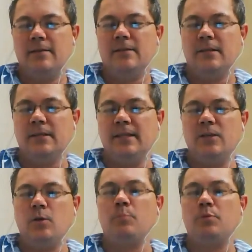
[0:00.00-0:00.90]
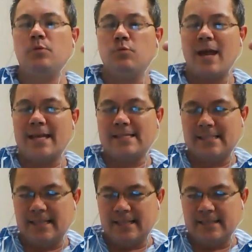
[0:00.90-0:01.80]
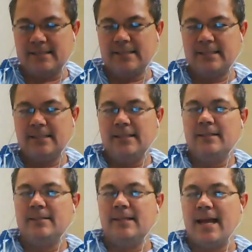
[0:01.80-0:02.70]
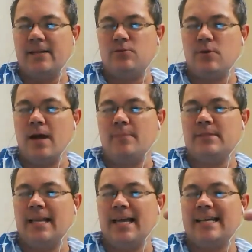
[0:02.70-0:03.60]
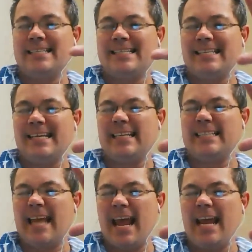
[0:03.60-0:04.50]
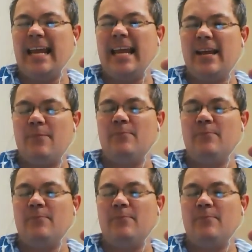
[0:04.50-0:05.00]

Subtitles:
the little present that I dropped at like 6 a.m.